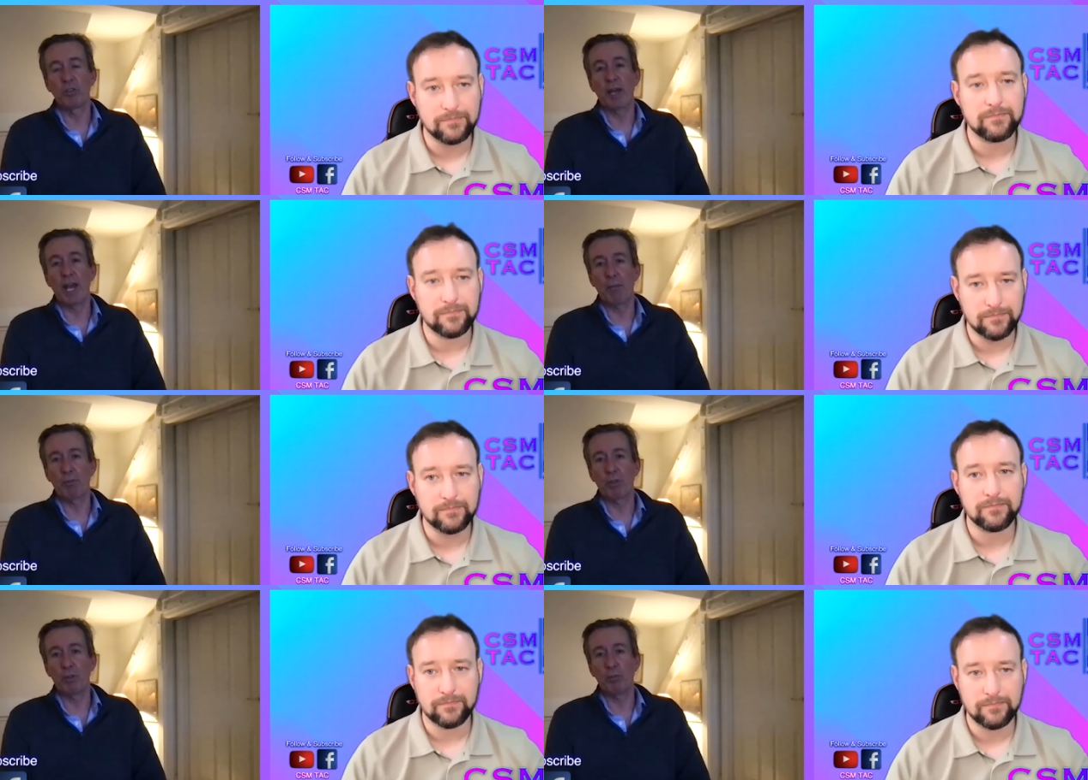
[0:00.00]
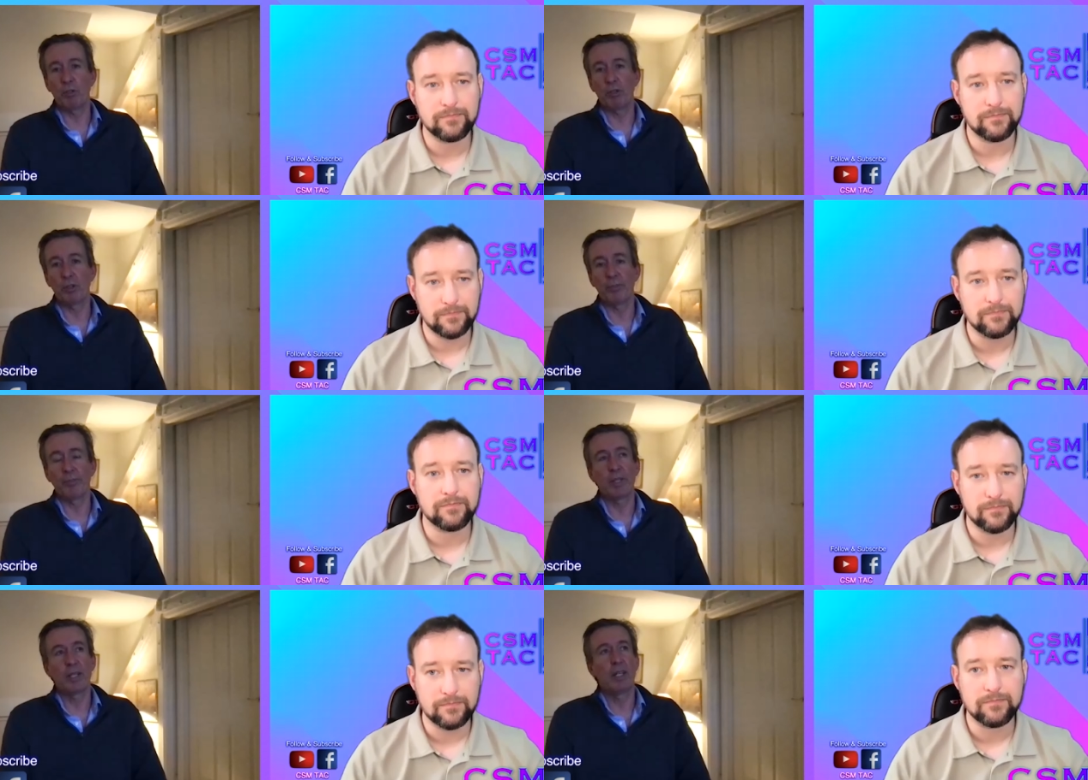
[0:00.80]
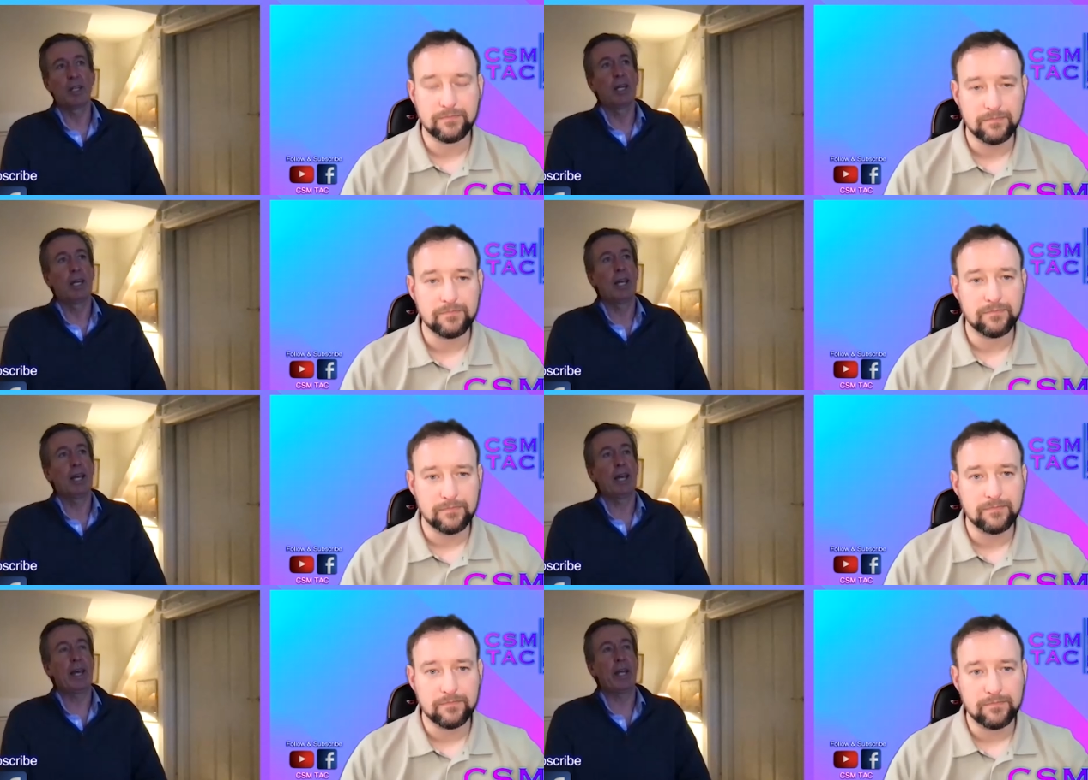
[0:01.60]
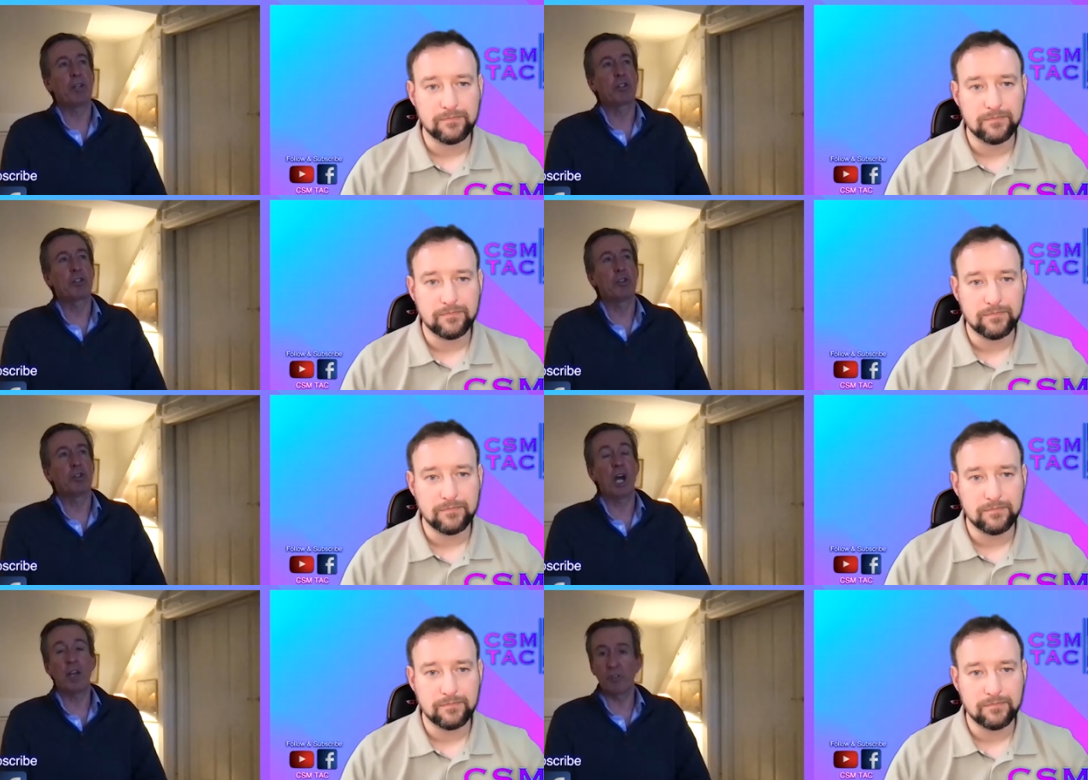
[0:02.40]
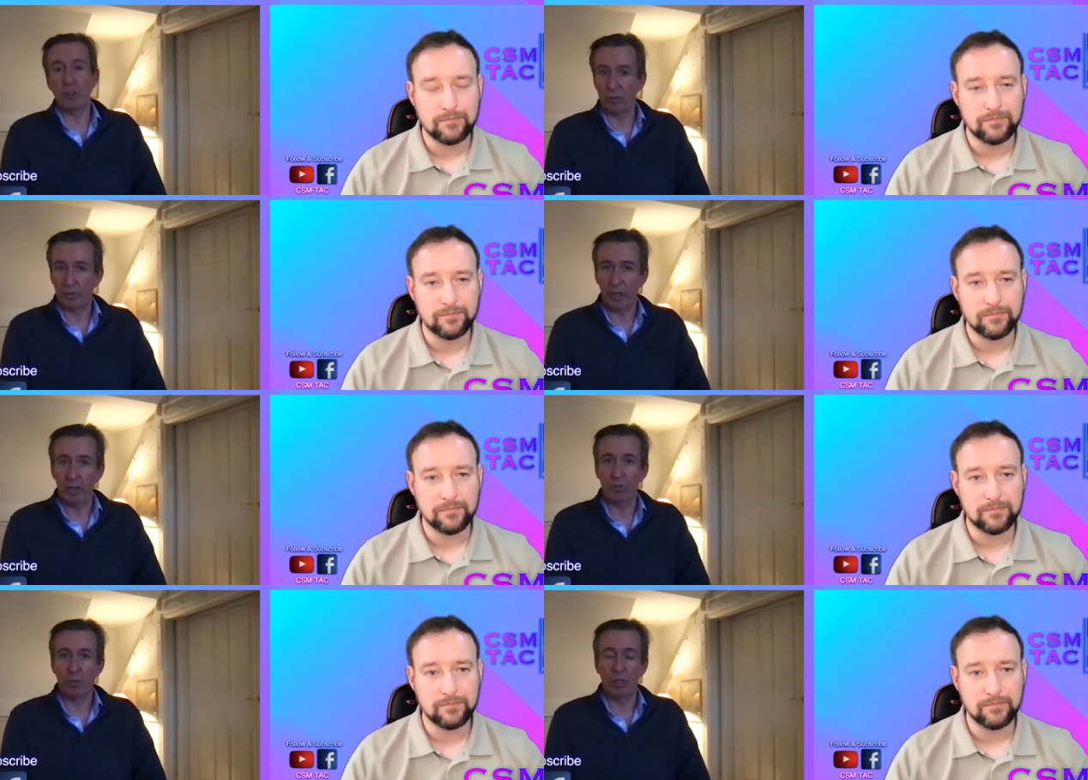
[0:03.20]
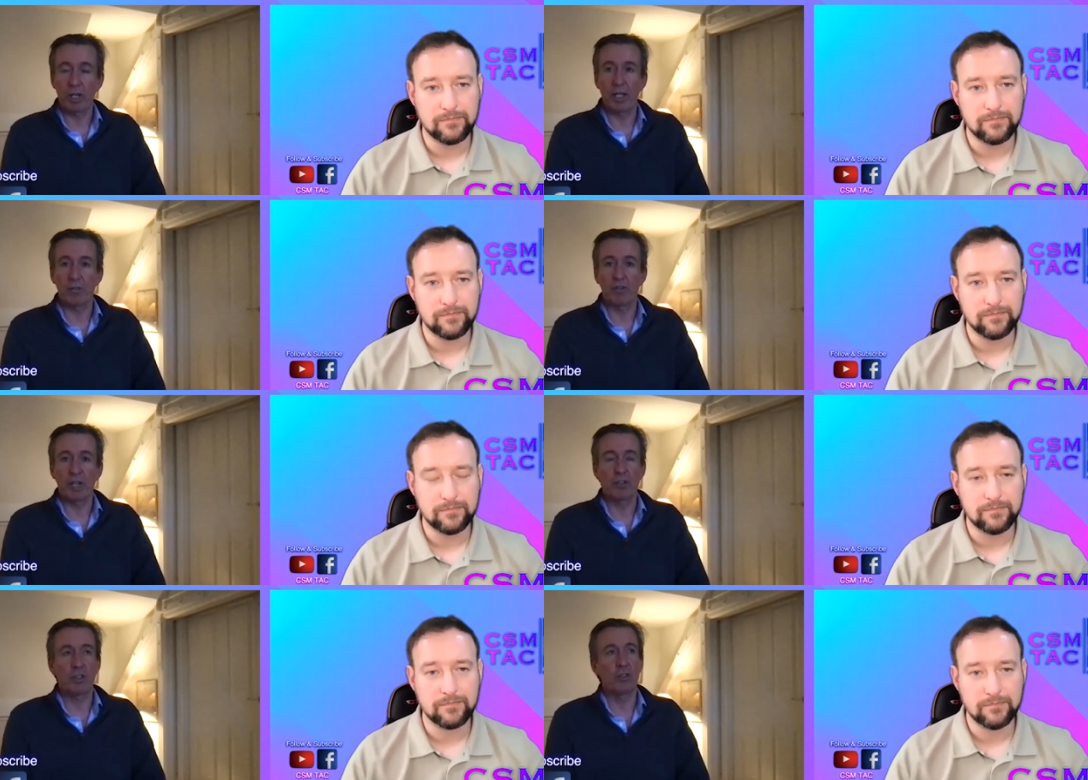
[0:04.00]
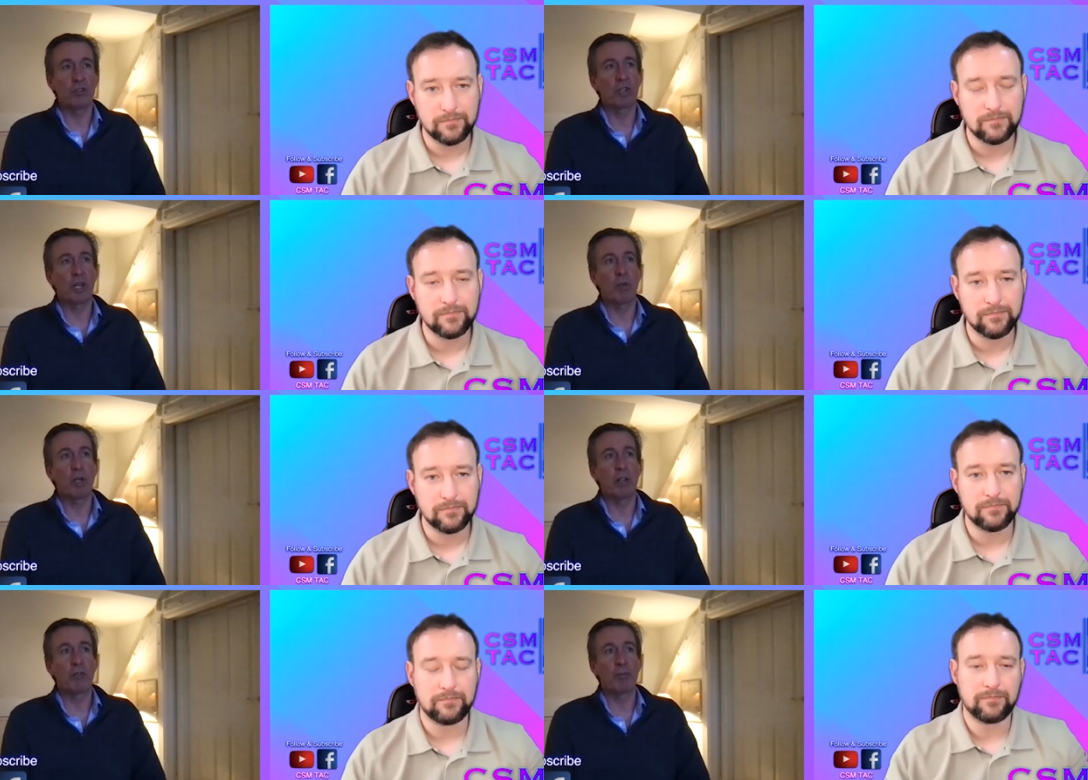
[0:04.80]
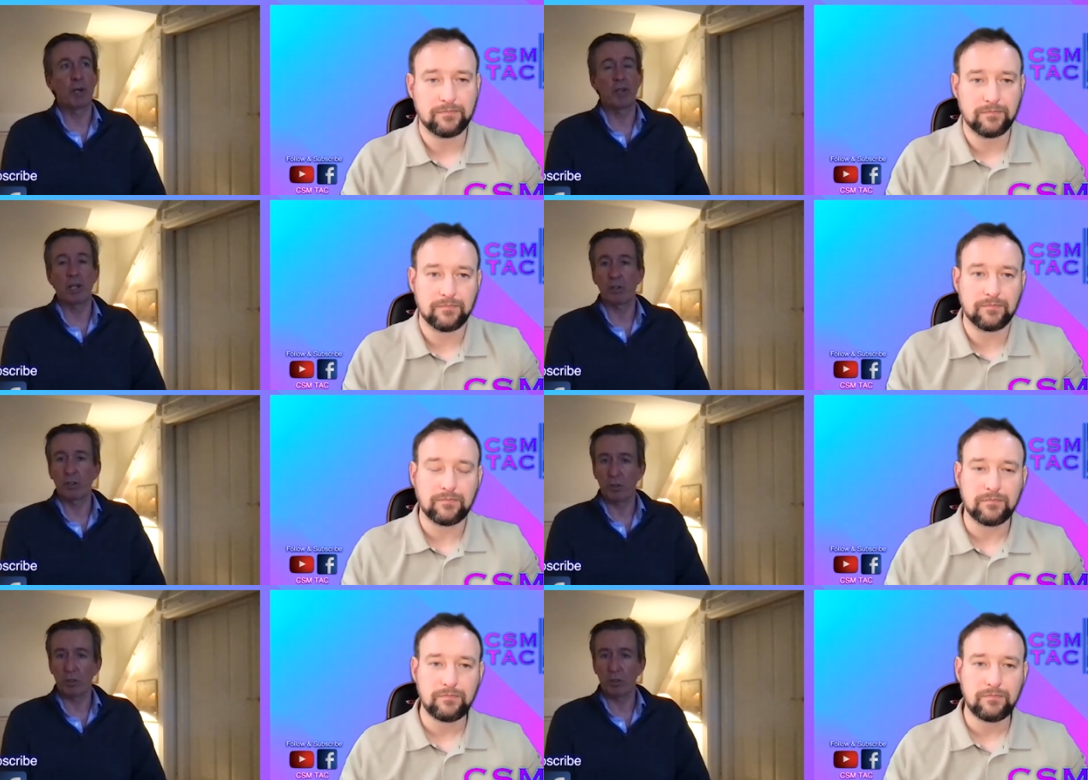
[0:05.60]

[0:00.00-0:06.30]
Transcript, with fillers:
Speaker 1: are absolutely pure. And I certainly felt when I left Sandhurst, and we lived by that,